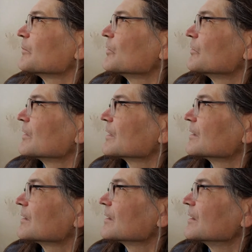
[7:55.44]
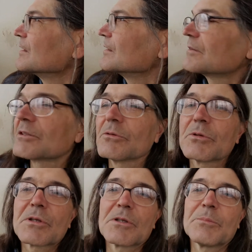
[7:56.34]
moving in to eat, so
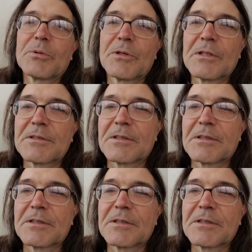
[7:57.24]
we're going to pause